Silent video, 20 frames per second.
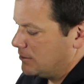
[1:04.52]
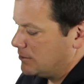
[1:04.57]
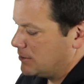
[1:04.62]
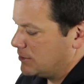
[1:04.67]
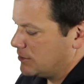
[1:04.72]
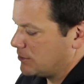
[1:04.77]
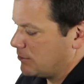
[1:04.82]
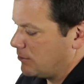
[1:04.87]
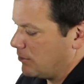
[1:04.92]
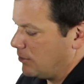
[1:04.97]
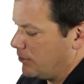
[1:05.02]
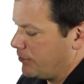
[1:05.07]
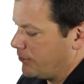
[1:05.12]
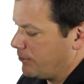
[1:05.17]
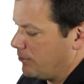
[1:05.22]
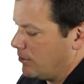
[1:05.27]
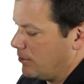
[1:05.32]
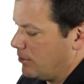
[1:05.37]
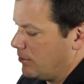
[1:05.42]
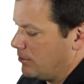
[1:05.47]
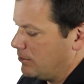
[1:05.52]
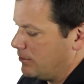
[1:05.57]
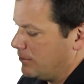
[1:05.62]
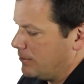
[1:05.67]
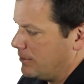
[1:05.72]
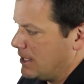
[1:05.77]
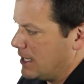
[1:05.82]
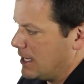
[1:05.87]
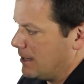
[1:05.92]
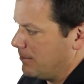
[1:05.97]
to scroll through
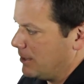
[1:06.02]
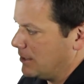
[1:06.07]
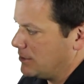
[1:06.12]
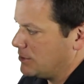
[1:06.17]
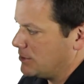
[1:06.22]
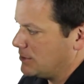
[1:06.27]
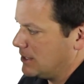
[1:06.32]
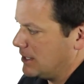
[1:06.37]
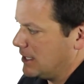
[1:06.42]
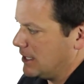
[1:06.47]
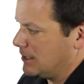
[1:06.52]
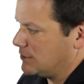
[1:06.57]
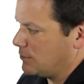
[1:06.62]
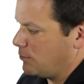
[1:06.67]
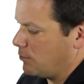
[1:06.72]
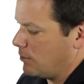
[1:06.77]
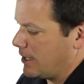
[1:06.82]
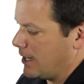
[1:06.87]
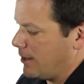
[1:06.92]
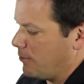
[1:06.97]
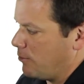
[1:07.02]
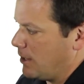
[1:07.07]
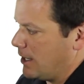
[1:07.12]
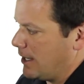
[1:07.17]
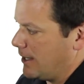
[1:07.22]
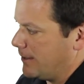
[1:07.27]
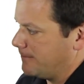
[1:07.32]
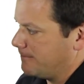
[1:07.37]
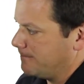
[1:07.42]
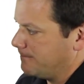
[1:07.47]
the image to get to what I
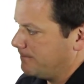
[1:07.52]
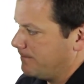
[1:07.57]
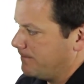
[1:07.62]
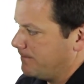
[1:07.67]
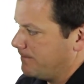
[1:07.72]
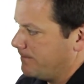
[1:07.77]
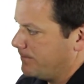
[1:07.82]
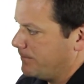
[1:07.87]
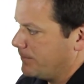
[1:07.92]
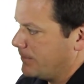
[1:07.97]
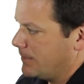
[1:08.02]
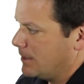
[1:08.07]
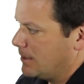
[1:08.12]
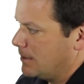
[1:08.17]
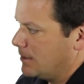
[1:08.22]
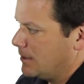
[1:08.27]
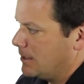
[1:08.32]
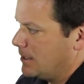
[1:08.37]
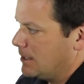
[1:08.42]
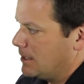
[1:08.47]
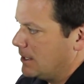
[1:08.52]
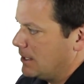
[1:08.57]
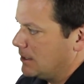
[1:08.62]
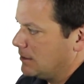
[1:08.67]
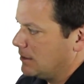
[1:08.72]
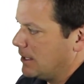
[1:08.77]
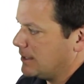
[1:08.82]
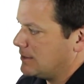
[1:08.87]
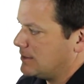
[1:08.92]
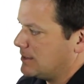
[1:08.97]
want.
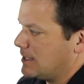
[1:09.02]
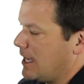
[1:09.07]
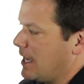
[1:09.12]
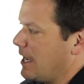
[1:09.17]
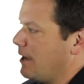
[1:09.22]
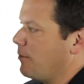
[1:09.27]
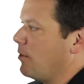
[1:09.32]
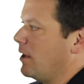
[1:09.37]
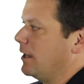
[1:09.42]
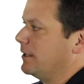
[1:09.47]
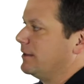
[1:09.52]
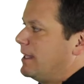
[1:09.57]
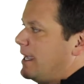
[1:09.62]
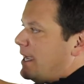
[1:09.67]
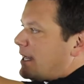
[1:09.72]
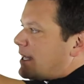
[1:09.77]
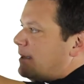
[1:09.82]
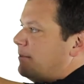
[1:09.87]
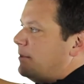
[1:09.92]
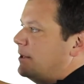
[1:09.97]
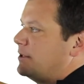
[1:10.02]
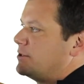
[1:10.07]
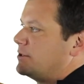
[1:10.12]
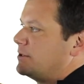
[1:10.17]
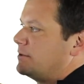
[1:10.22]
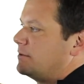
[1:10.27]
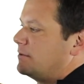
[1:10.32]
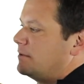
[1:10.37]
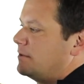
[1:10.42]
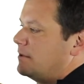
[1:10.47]
Let's say I want that image.
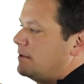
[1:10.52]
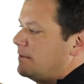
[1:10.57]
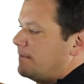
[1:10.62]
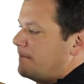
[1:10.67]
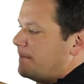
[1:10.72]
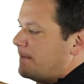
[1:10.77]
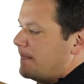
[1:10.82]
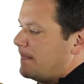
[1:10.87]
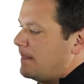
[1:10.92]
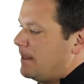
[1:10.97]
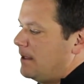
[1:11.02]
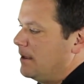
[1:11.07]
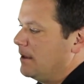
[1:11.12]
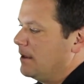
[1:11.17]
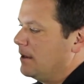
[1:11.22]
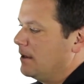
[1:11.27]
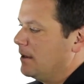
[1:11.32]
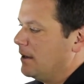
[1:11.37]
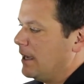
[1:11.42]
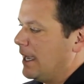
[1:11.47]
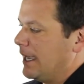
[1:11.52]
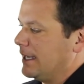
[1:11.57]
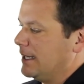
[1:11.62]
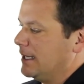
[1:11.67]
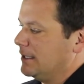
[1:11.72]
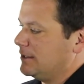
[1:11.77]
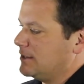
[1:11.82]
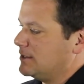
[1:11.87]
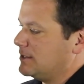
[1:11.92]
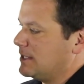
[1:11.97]
I can
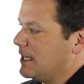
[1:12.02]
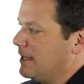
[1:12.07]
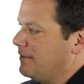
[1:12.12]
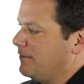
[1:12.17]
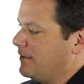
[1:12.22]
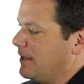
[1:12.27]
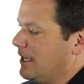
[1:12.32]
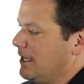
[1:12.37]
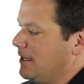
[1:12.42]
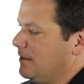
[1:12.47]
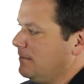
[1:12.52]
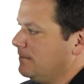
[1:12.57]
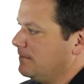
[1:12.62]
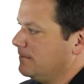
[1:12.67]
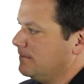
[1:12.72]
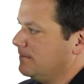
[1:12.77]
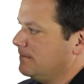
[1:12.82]
hit the save key,